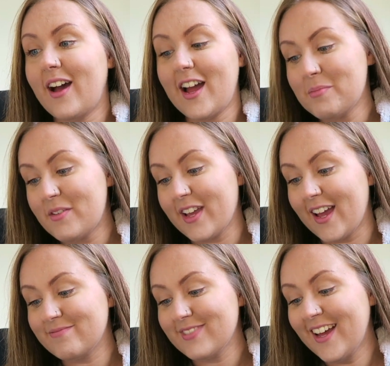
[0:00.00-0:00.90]
I'm loving
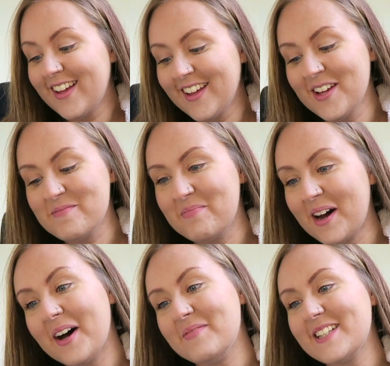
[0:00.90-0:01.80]
it.
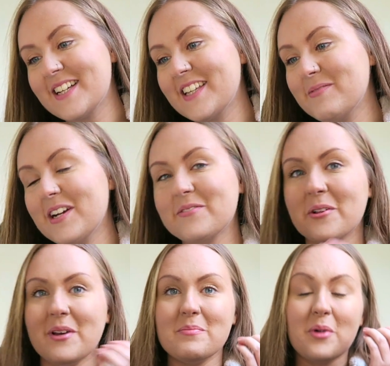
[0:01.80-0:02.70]
But basically we are
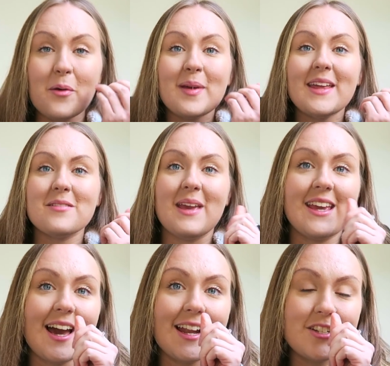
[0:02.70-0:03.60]
following Poppy, the main
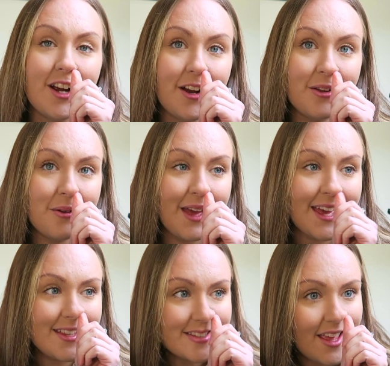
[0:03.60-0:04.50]
character, who
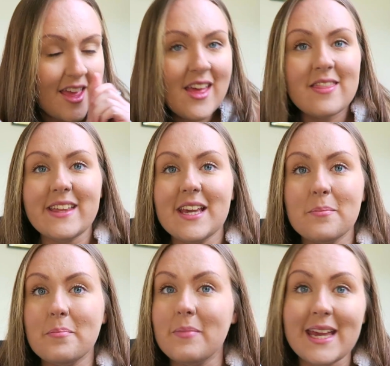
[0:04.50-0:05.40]
is the
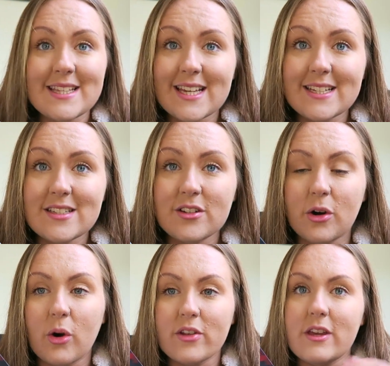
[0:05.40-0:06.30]
maiden
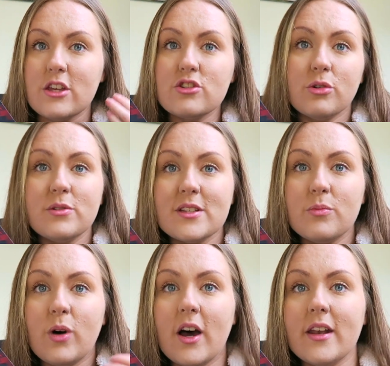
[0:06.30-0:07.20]
or the chosen
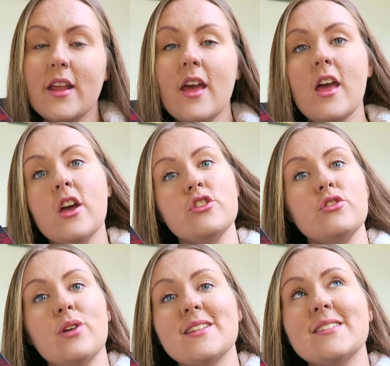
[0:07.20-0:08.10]
one
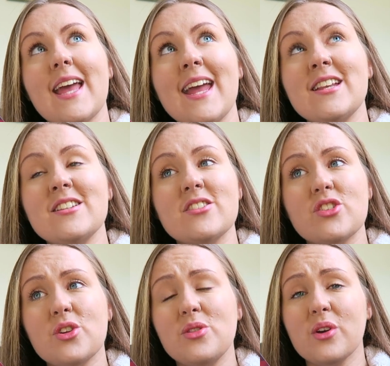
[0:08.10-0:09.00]
to ascend
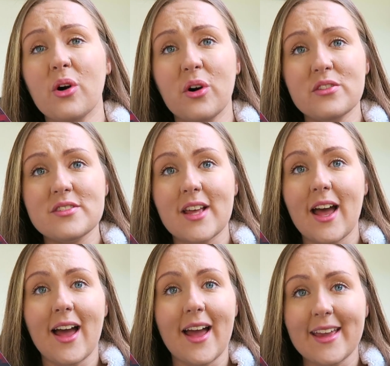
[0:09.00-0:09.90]
to the gods.
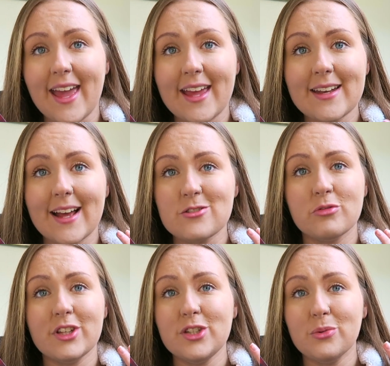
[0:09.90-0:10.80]
Again, I don't
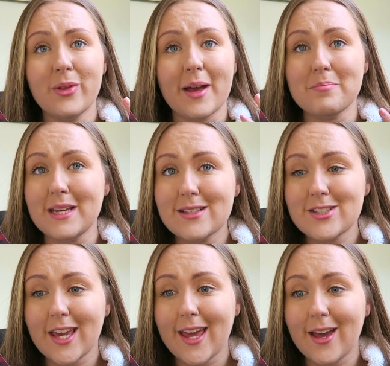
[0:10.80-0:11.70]
really know what that means
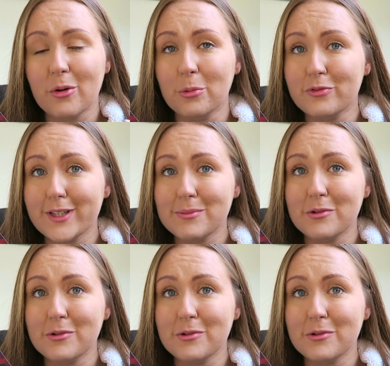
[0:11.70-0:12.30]
yet. Hopefully